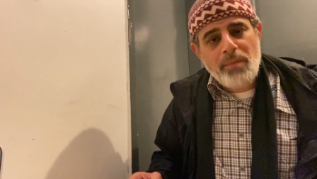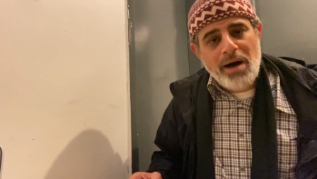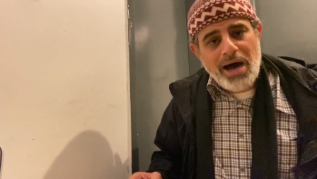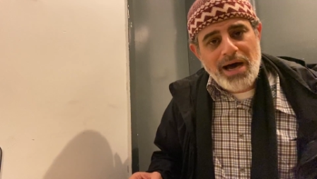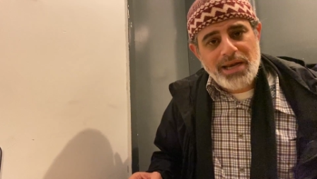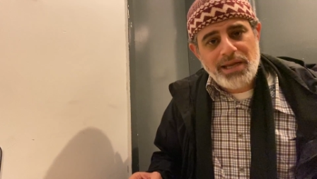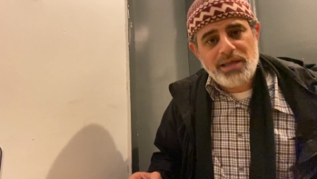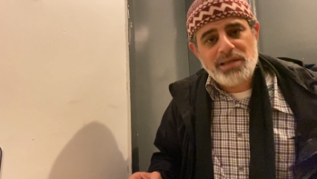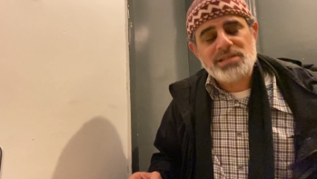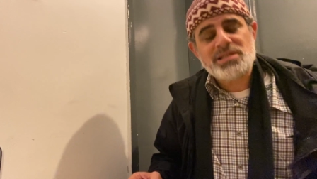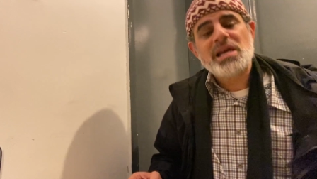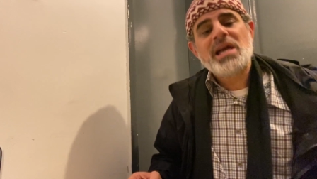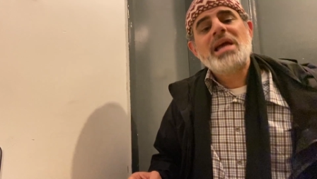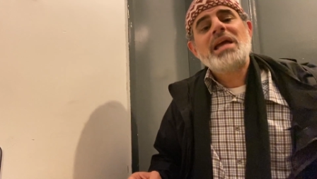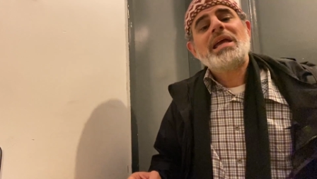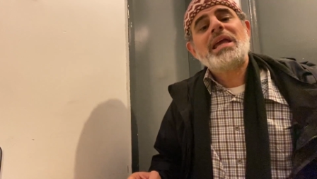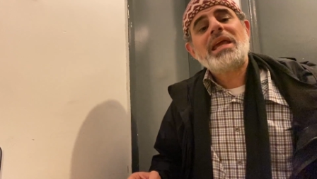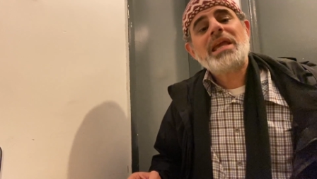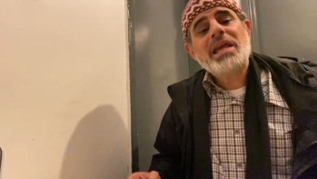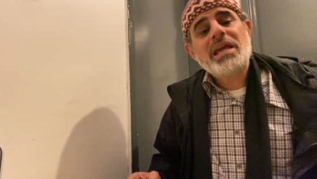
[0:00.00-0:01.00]
bodies,
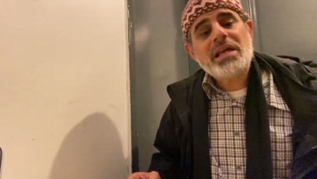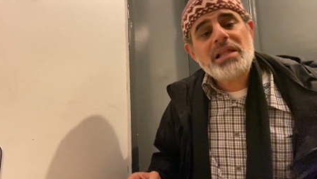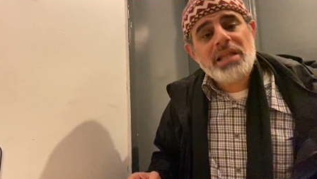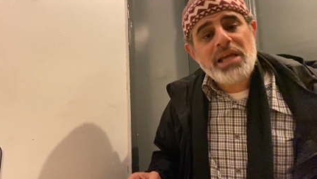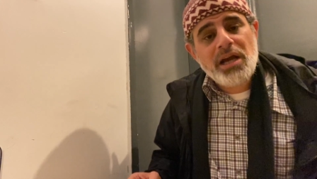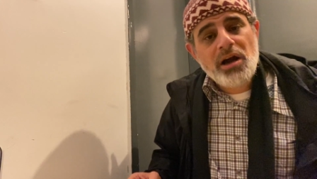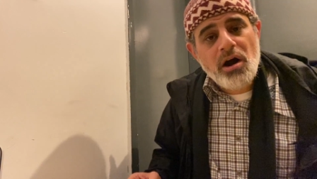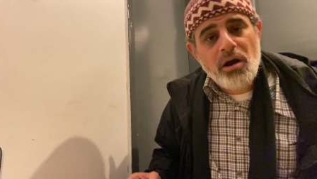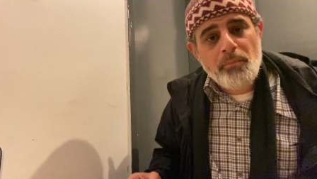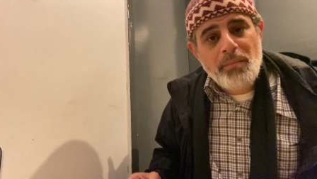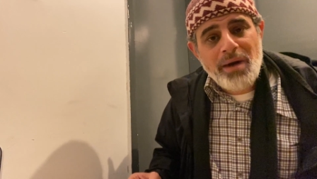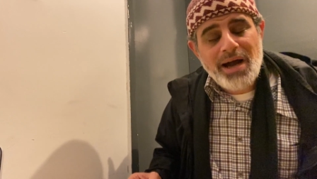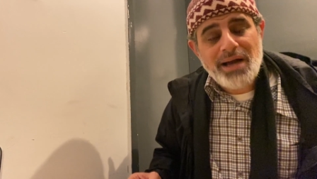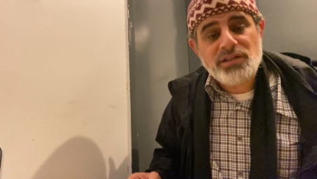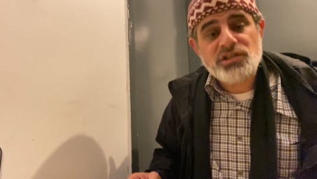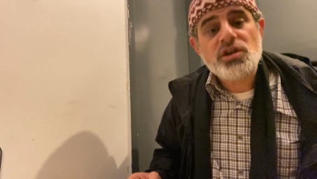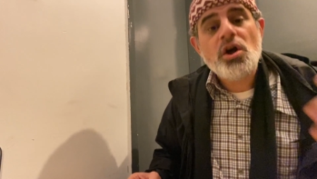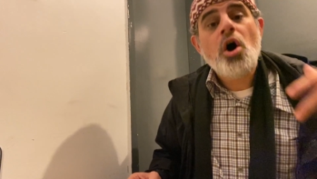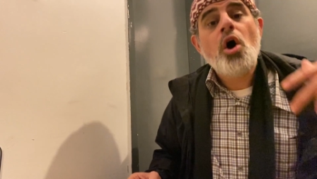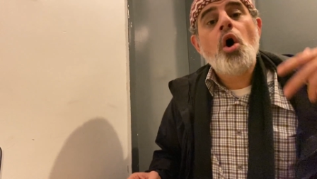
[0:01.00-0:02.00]
healing our
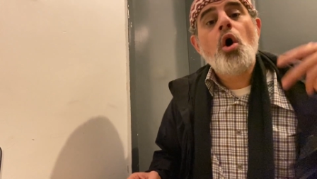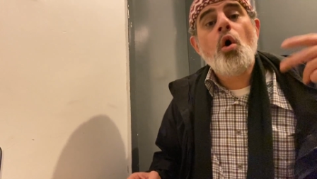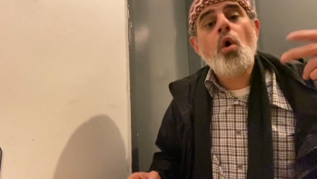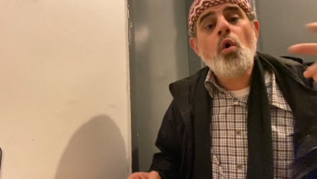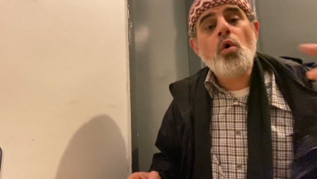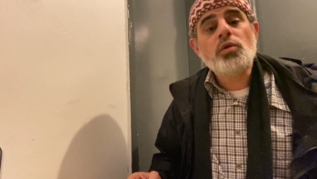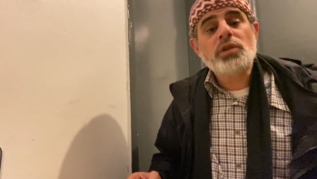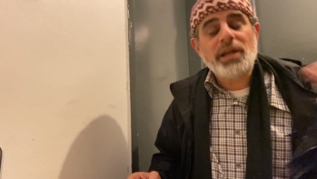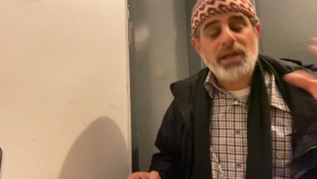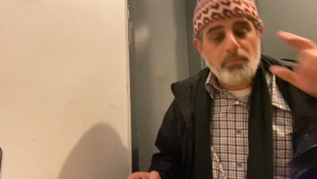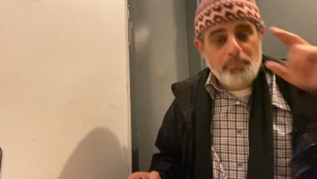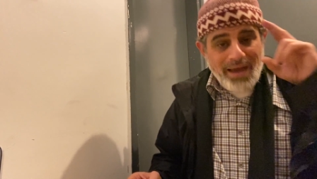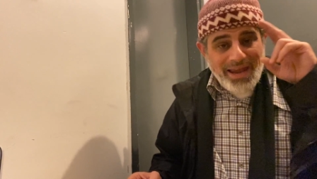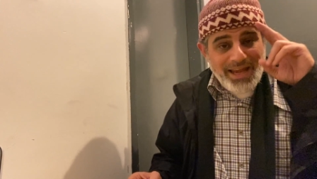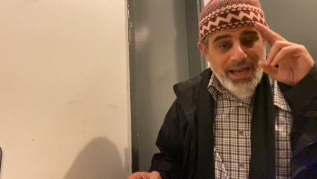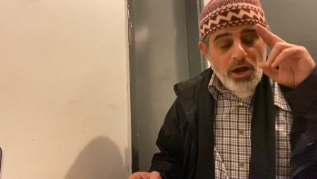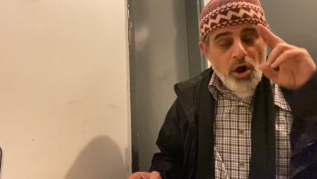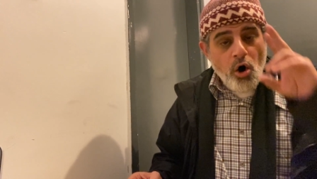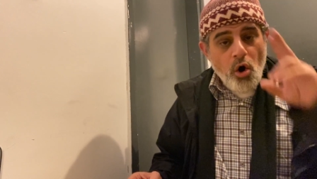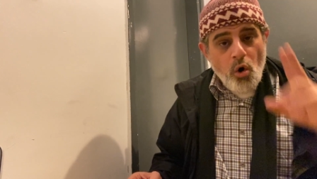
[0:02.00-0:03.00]
minds, holing,
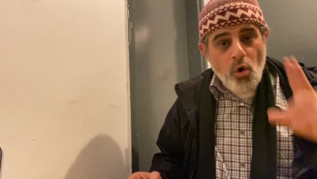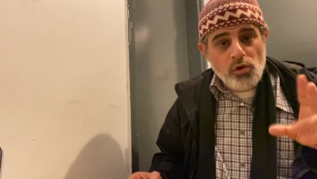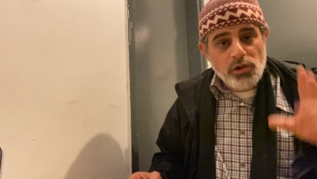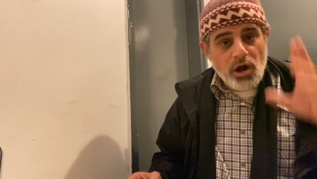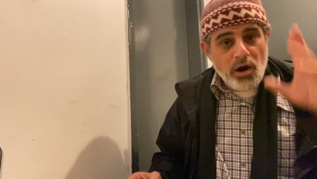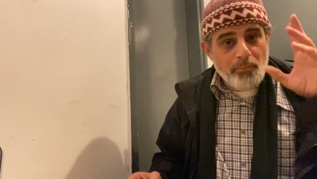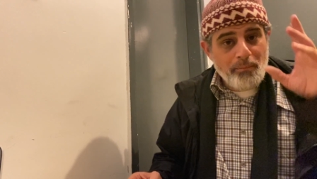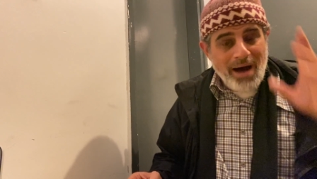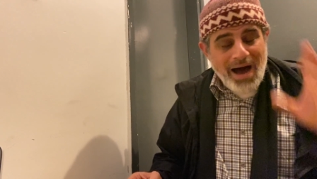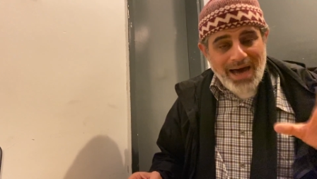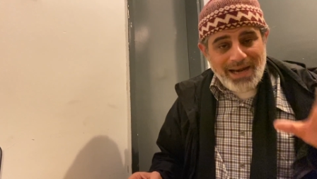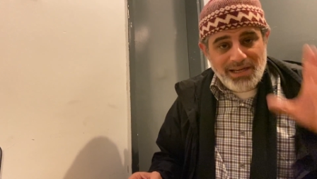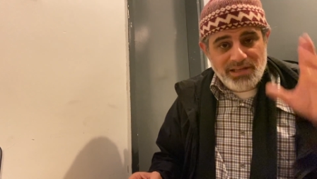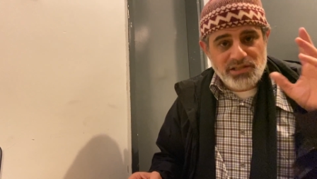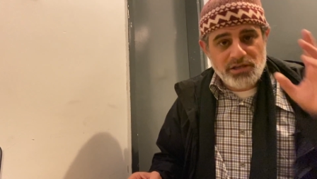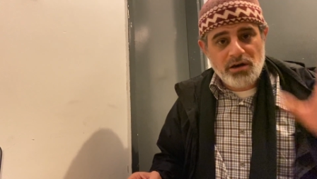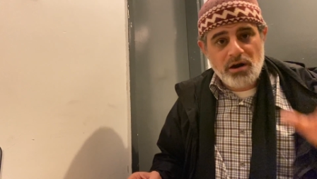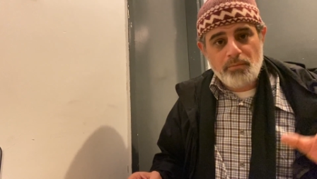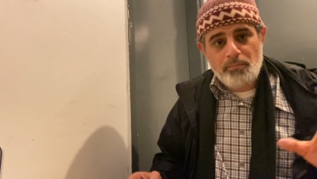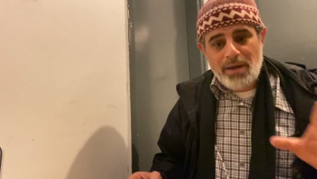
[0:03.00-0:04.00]
making whole our bodies
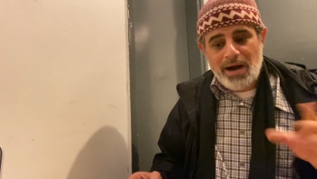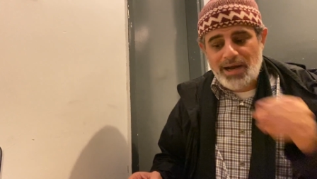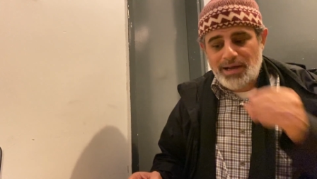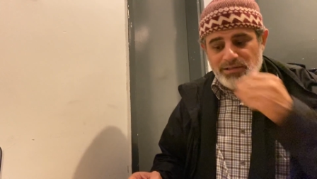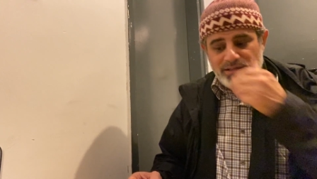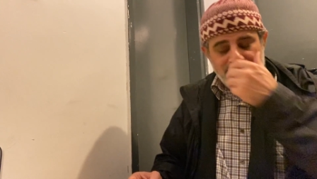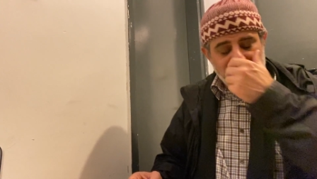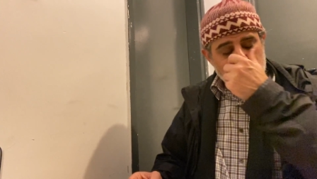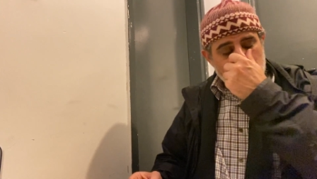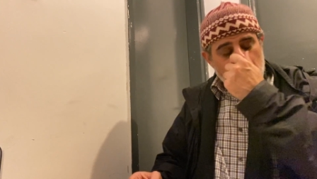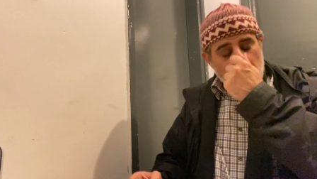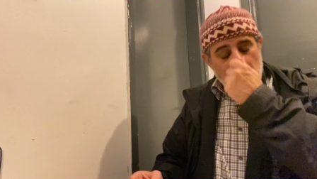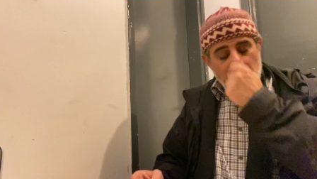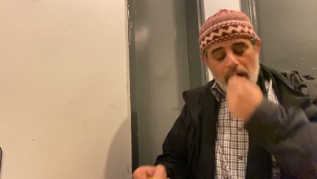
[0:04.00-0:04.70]
and our minds.